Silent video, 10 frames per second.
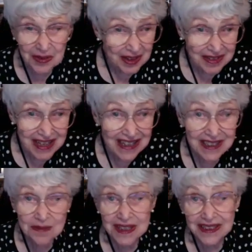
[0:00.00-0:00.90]

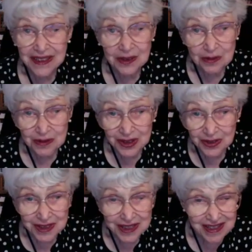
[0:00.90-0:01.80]
Taliban, or
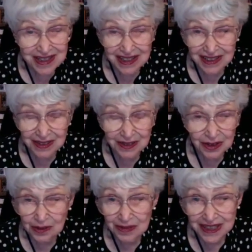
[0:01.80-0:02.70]
whether it's
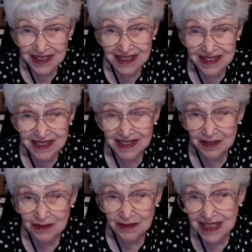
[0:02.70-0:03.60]
Khomeini's
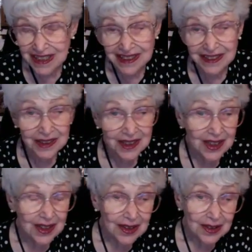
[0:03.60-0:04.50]
Iran,
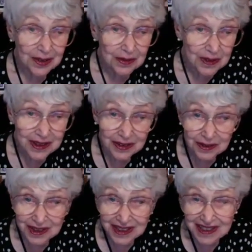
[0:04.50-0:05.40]
or
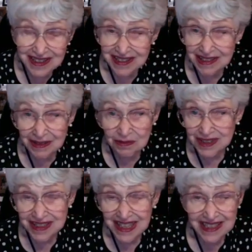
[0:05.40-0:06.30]
whether it
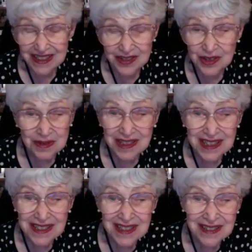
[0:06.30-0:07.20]
was Nazi Germany, it
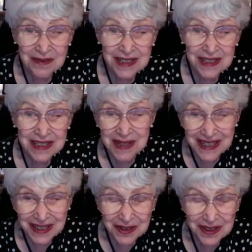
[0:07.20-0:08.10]
just doesn't really
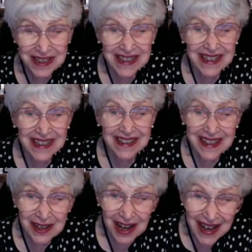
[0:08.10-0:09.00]
matter.
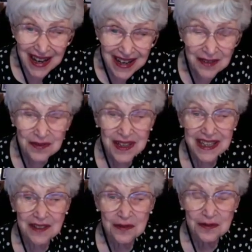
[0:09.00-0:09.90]
They have
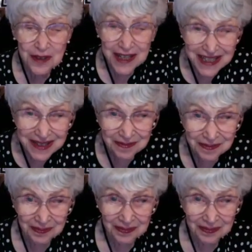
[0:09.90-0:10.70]
a frame.